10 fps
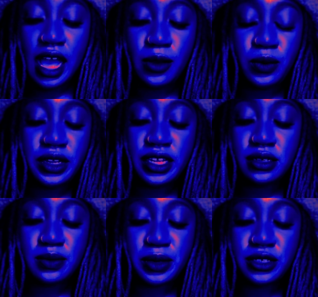wouldn't
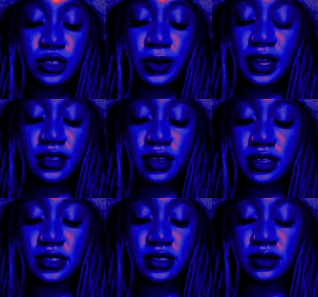pursue anything
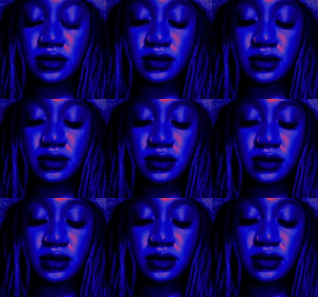until
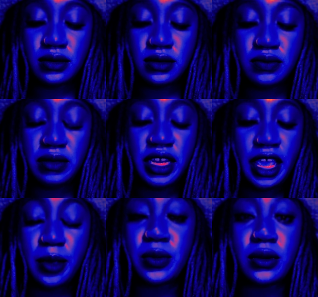
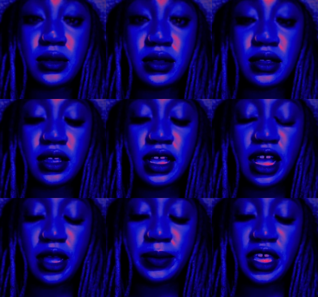mid-April.
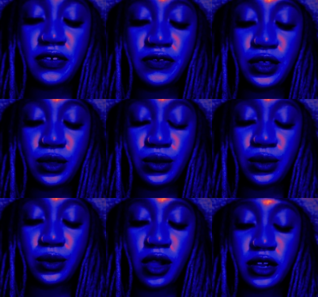If
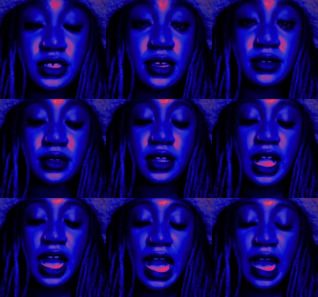you are single,
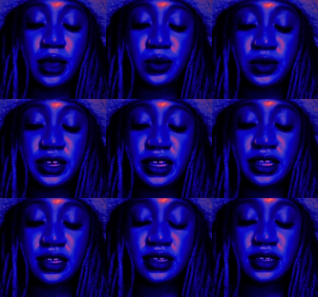I
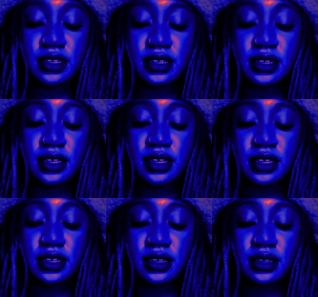would
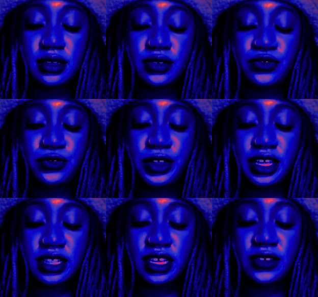
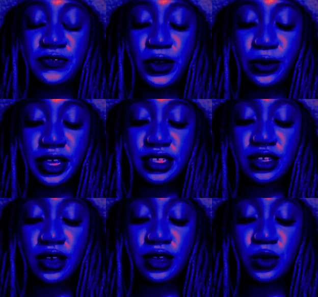really focus
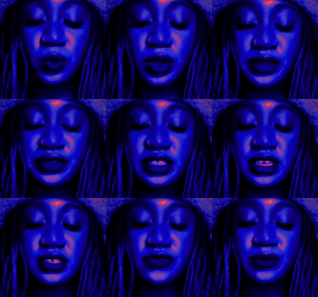on what
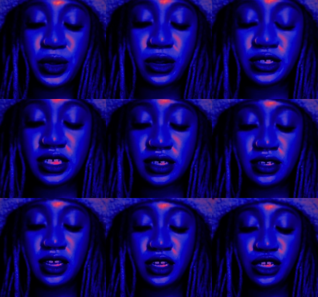this
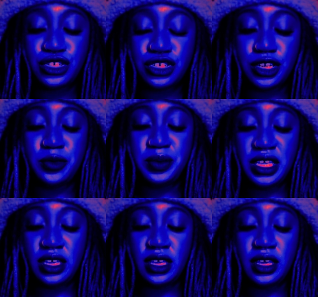person should
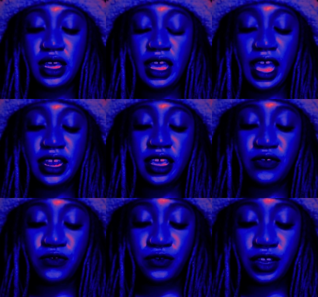be and get
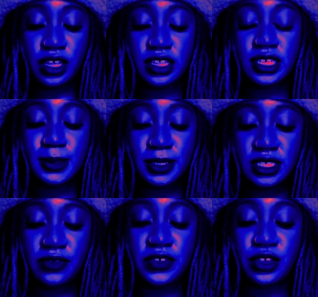really
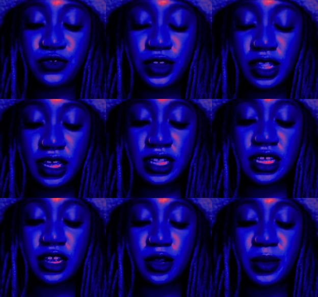specific, really
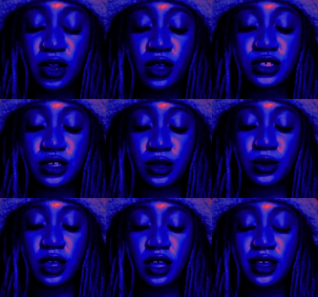clear, but
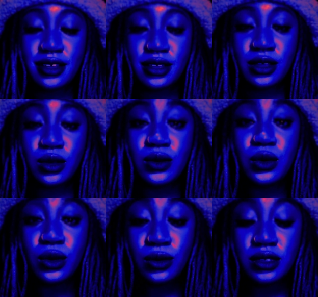also
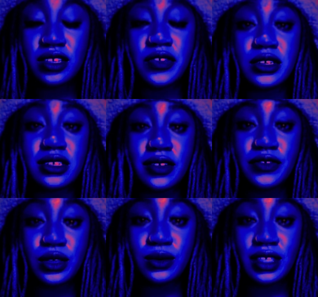who's the version of
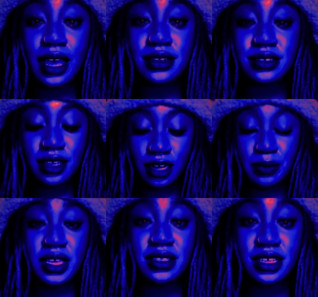you that's going to
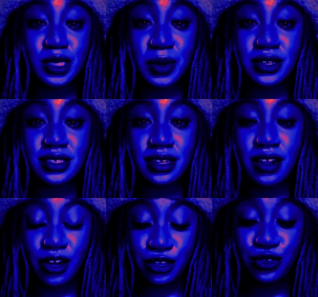meet this person?
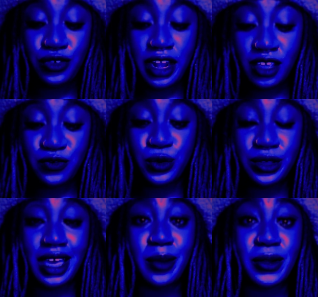Are you ready for
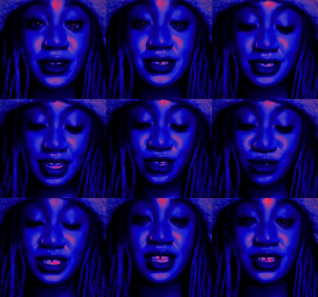that person that you
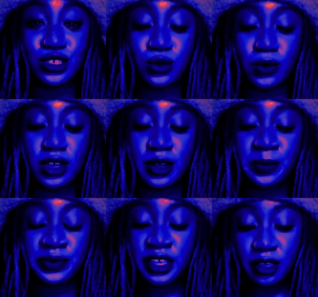say that you want?
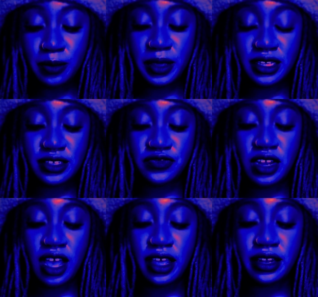Because if
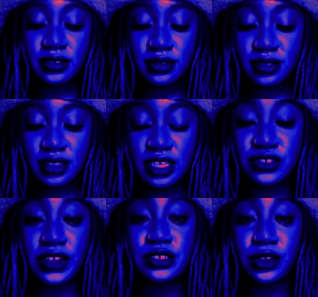not,
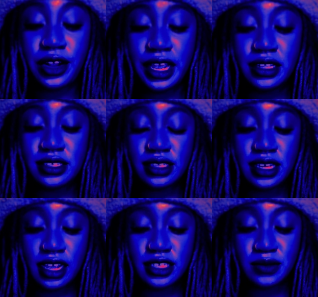these retrogrades, this
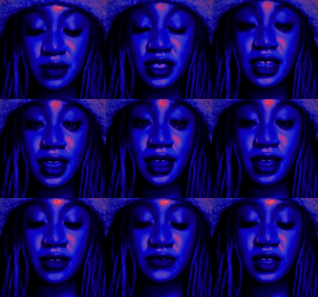next month and a
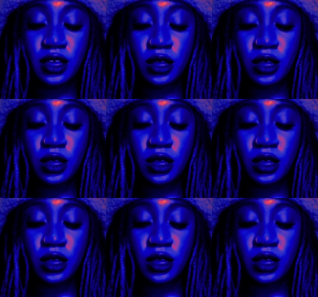half,